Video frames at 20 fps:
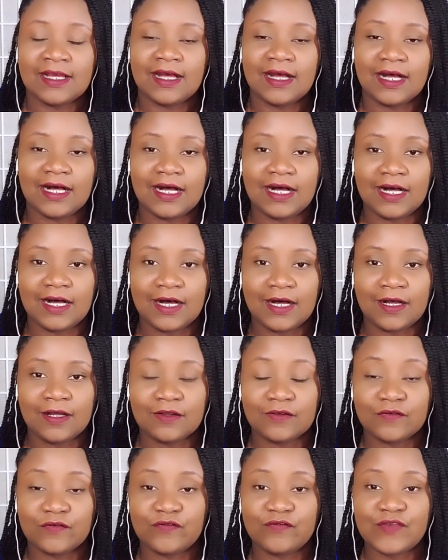
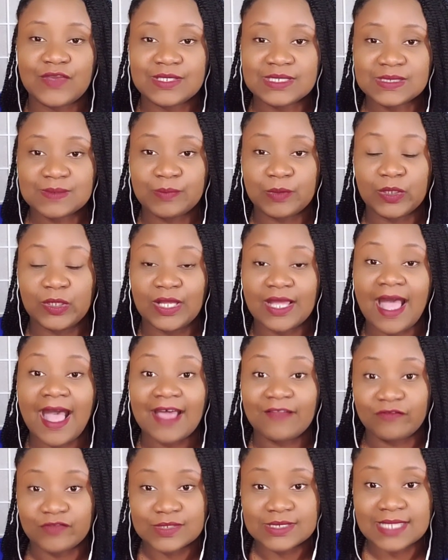Facebook
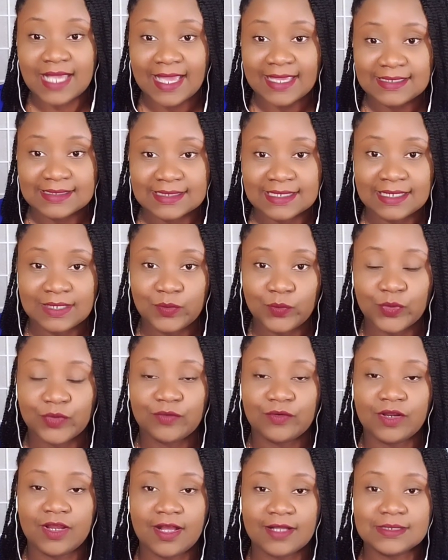advertising with
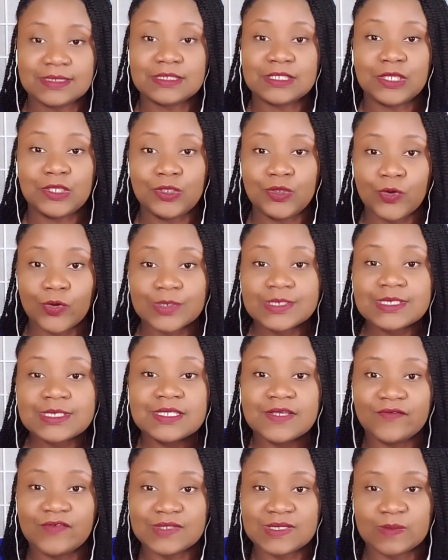regards to your
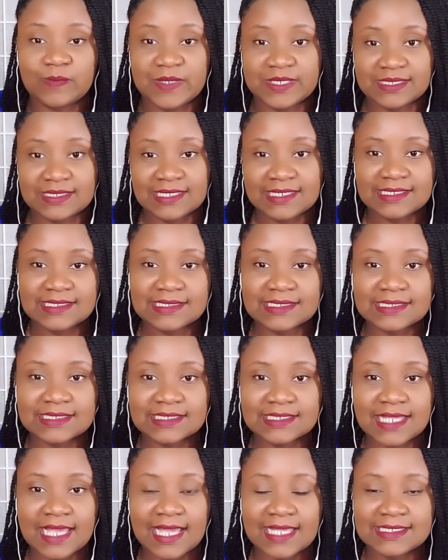service business?
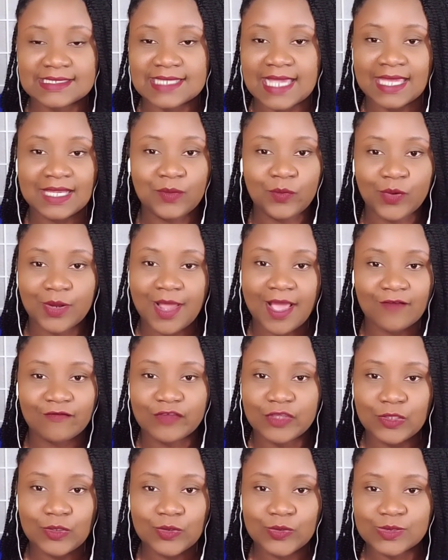Has anyone ever
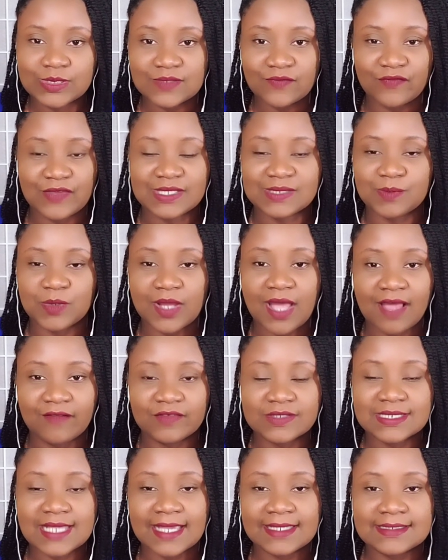used Facebook
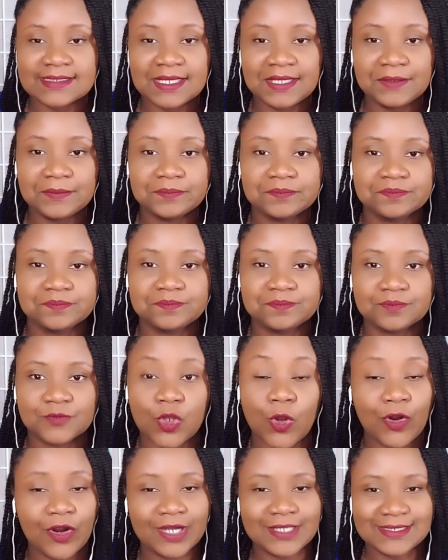advertising
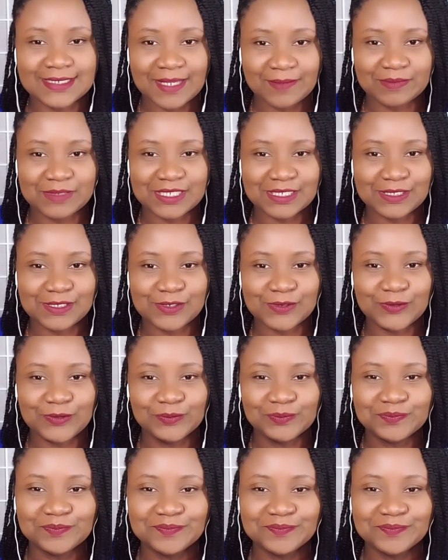or attempted to?